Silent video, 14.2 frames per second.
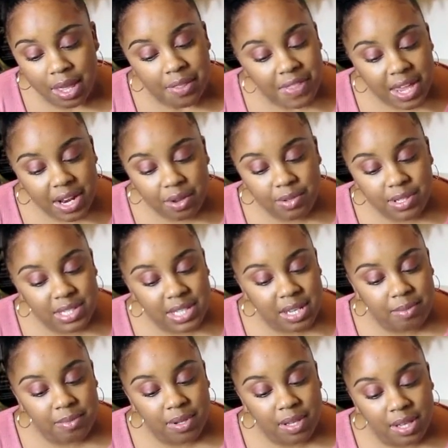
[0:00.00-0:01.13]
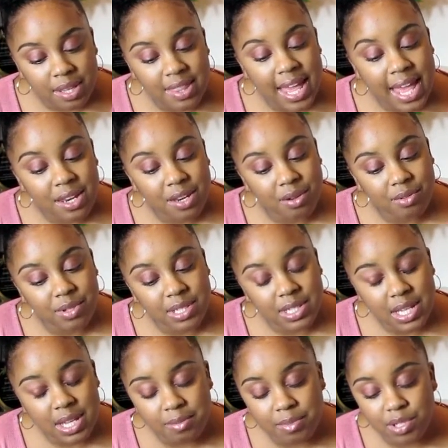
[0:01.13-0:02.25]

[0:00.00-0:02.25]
That don't seem